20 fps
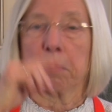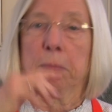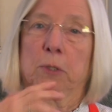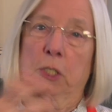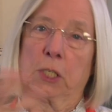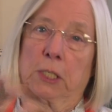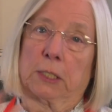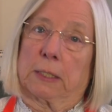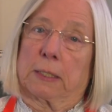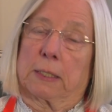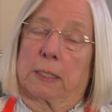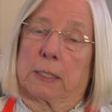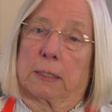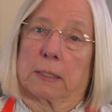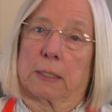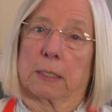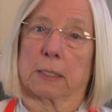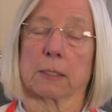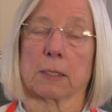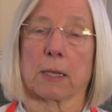
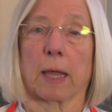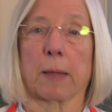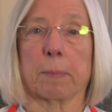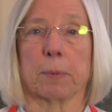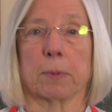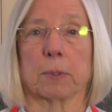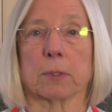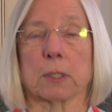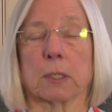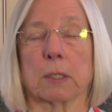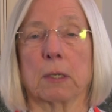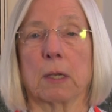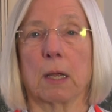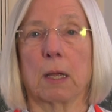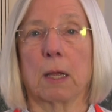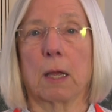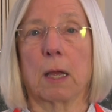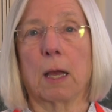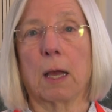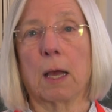Jesus' disciples and
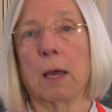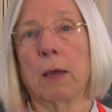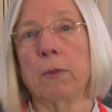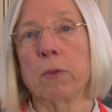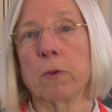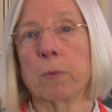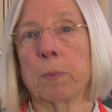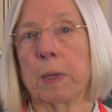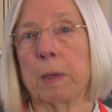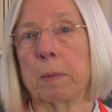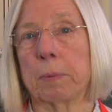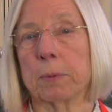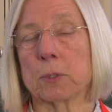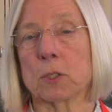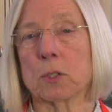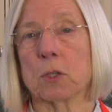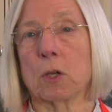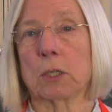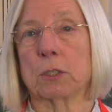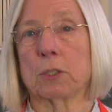other people
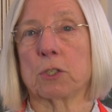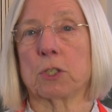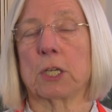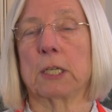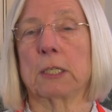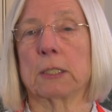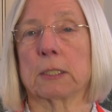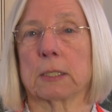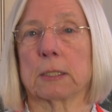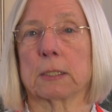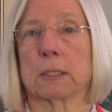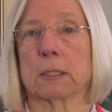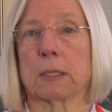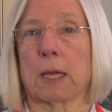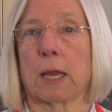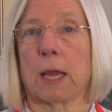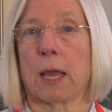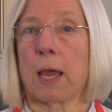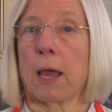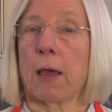saw
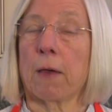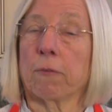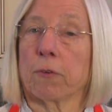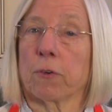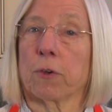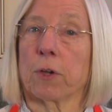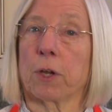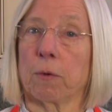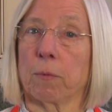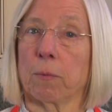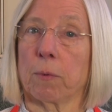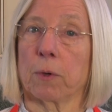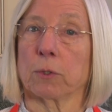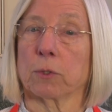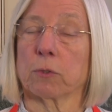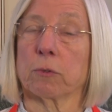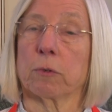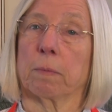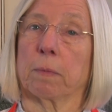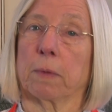Jesus after he
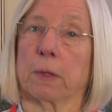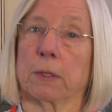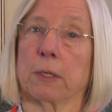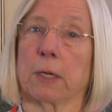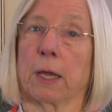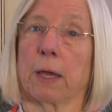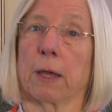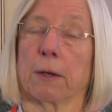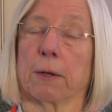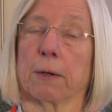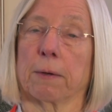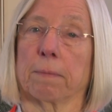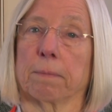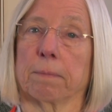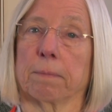rose from the dead.